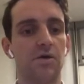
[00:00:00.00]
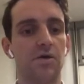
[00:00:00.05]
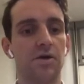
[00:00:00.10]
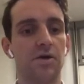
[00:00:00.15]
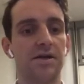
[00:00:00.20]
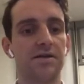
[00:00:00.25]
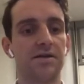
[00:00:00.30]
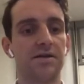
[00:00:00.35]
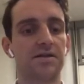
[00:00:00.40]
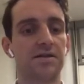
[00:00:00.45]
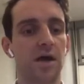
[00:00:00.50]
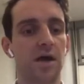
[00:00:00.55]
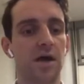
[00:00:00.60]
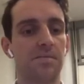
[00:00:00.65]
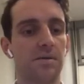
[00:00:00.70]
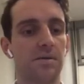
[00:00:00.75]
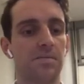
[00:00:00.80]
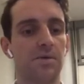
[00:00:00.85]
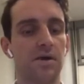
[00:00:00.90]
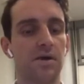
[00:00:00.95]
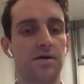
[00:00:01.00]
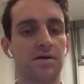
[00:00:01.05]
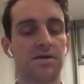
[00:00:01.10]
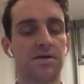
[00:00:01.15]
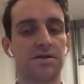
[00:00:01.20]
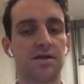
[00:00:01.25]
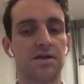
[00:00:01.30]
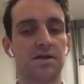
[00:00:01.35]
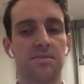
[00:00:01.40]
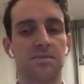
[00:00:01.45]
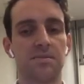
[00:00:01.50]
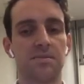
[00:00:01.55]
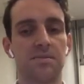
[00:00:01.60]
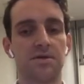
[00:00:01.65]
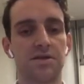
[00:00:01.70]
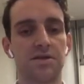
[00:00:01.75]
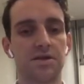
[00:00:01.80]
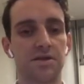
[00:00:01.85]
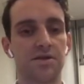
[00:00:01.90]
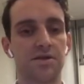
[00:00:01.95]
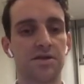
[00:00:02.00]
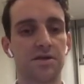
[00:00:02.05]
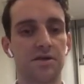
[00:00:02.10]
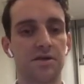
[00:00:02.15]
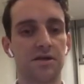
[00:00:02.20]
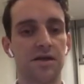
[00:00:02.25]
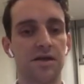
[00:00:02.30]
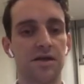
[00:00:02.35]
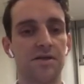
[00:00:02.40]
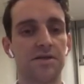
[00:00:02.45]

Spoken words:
or endoscopic, bronchoscopic, or surgical,